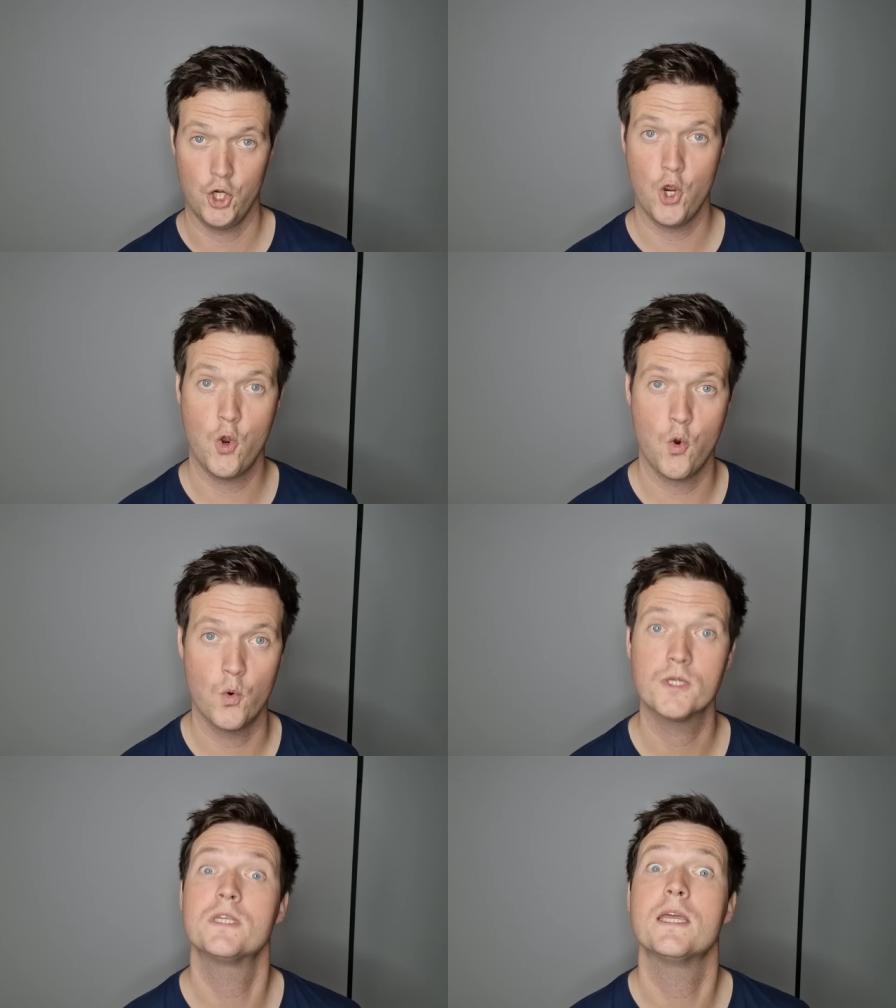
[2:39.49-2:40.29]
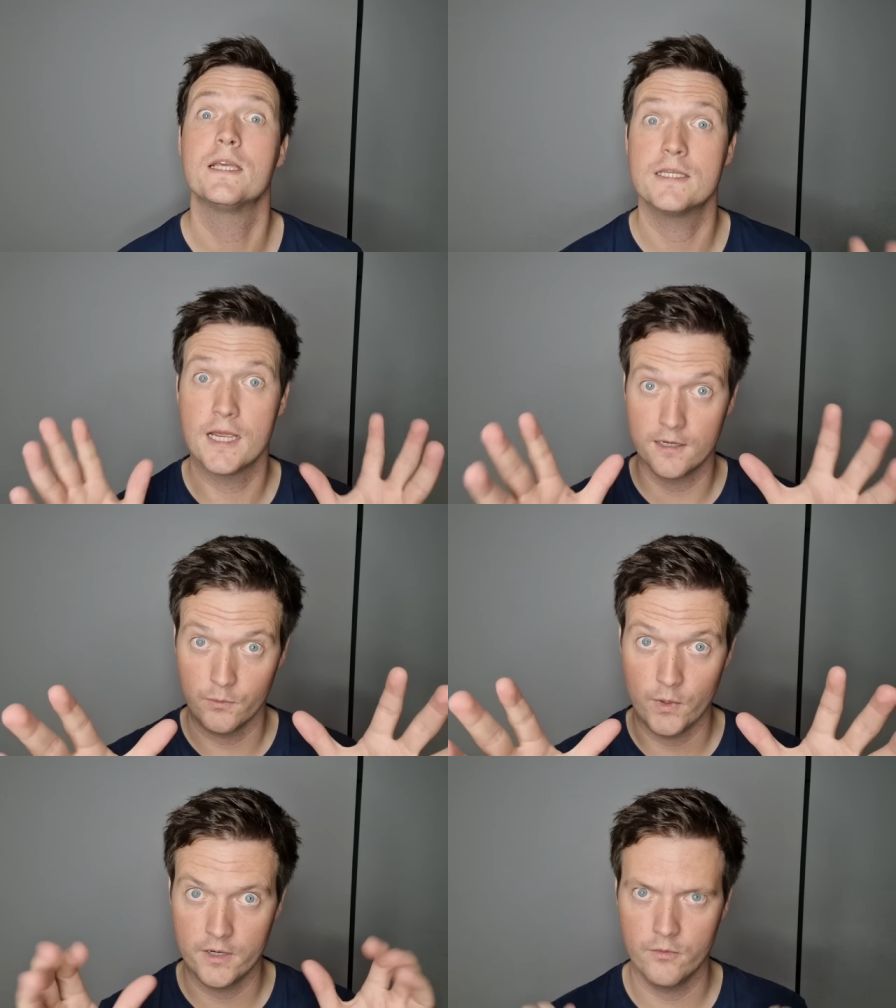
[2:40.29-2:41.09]
No, stay exactly
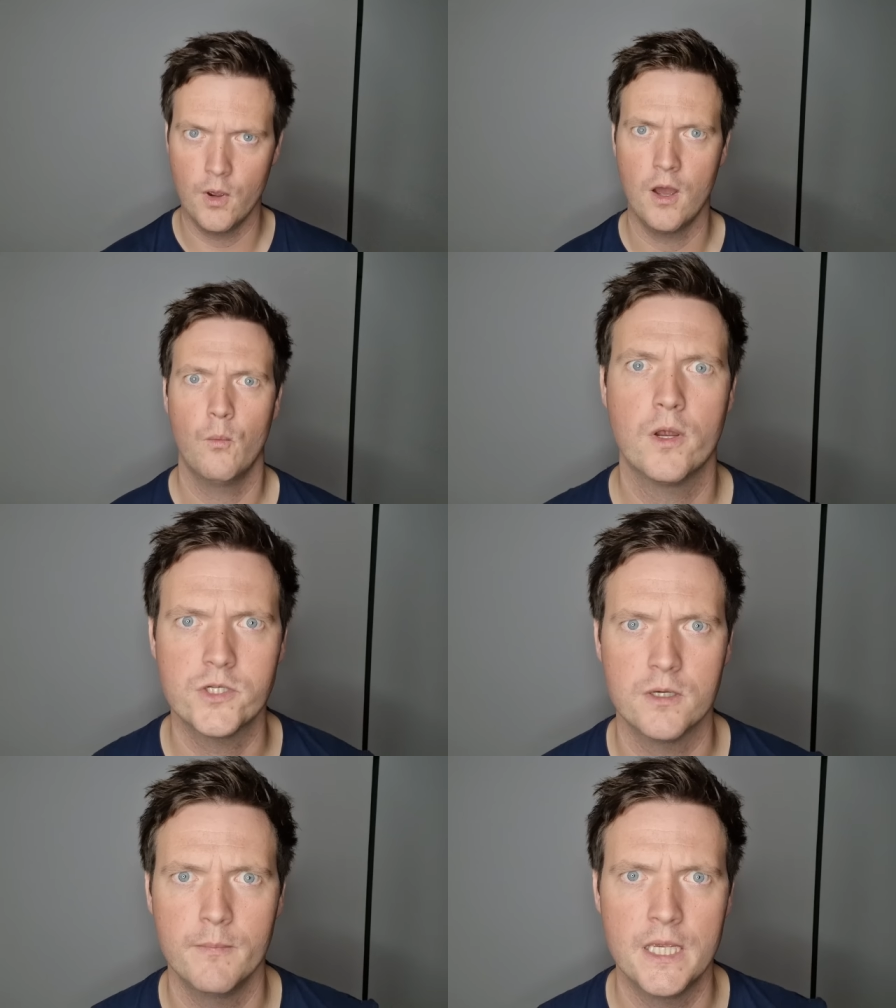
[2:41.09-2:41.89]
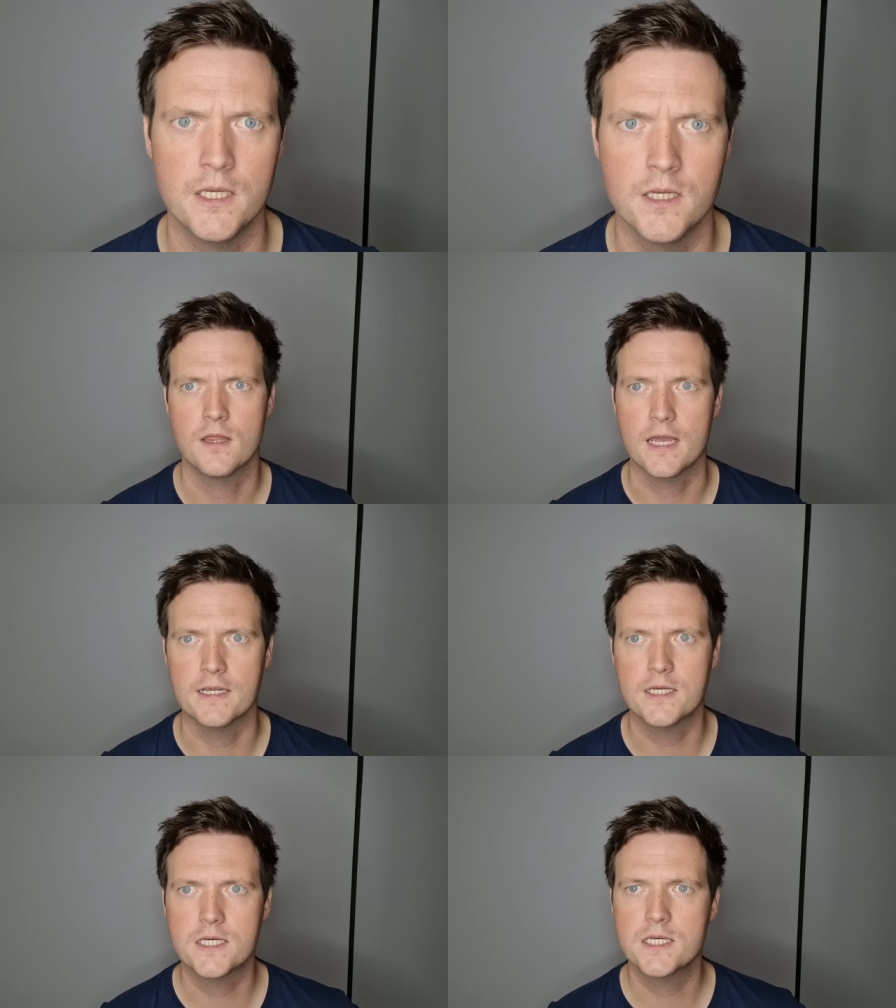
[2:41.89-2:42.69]
where you are watching me.
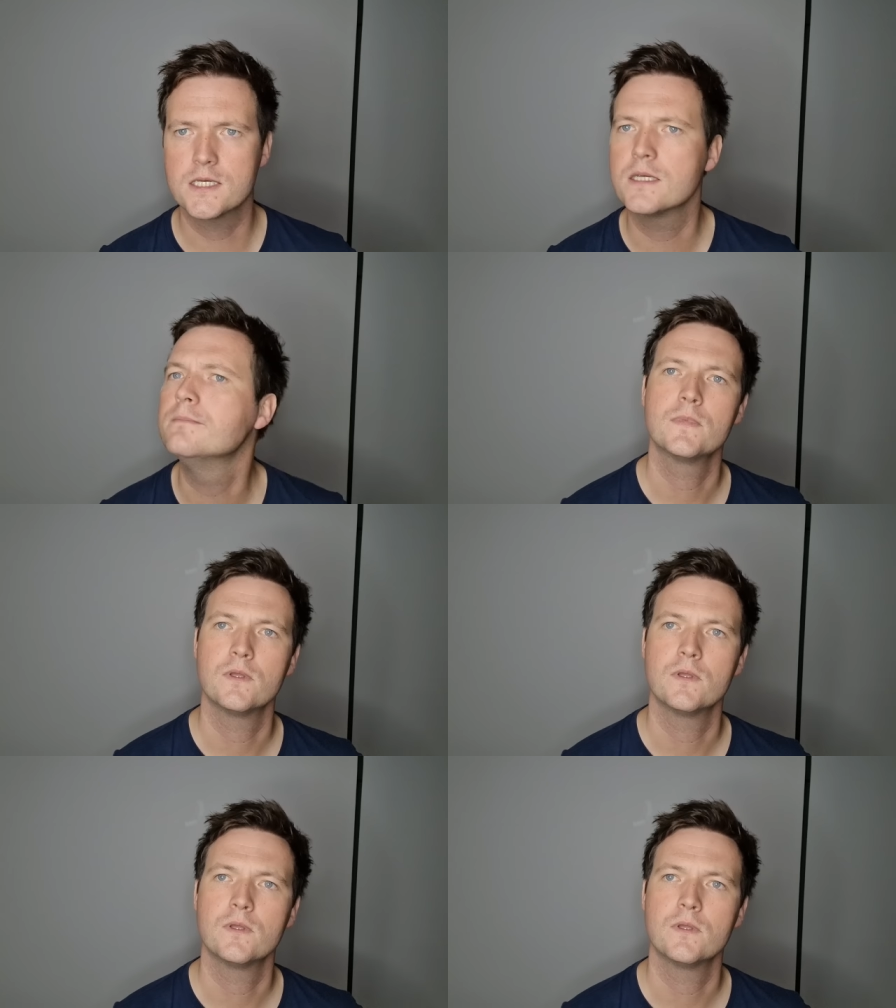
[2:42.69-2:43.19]
Thanks.